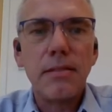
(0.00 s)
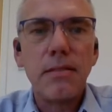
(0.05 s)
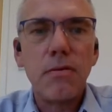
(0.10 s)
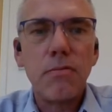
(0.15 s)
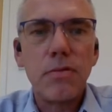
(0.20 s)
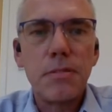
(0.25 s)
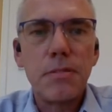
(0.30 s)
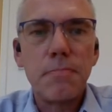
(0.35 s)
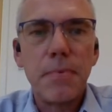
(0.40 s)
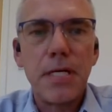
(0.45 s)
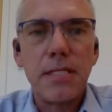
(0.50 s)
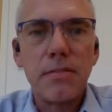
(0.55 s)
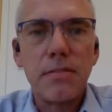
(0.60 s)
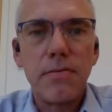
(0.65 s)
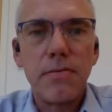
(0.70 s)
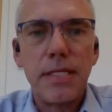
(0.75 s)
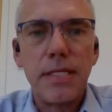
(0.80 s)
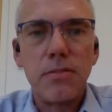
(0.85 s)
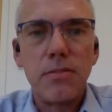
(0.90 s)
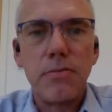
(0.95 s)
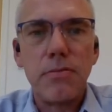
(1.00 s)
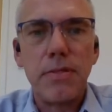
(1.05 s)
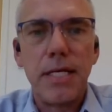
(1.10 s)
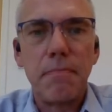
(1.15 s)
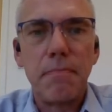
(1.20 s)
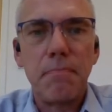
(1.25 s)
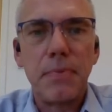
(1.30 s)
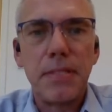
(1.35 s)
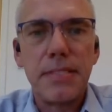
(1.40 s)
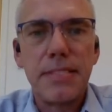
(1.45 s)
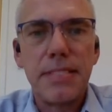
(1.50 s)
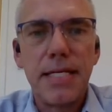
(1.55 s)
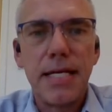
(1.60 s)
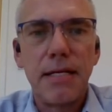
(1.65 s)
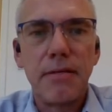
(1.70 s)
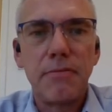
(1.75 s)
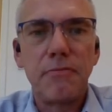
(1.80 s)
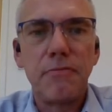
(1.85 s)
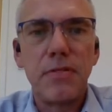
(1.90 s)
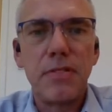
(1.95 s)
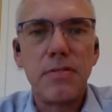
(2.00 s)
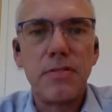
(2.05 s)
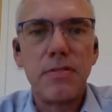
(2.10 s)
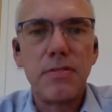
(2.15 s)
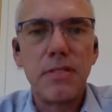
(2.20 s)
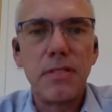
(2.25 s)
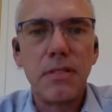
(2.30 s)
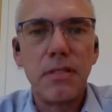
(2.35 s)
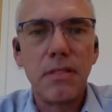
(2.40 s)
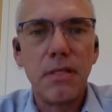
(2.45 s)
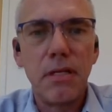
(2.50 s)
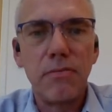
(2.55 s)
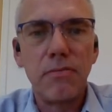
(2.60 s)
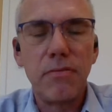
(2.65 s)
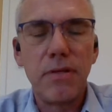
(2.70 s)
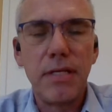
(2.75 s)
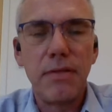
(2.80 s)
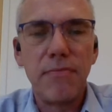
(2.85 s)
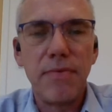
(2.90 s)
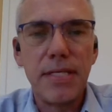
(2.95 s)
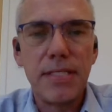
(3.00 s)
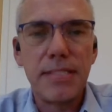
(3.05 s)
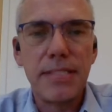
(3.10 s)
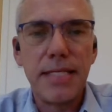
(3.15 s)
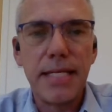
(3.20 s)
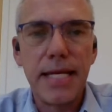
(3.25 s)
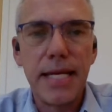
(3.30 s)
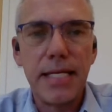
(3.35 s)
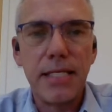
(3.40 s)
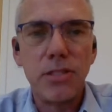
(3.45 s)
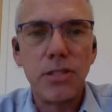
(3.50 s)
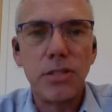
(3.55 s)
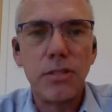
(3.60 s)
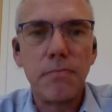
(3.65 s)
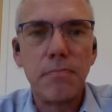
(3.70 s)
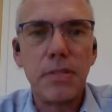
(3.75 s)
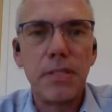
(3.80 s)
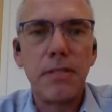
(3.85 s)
The response rate to Heplisav is still under investigation,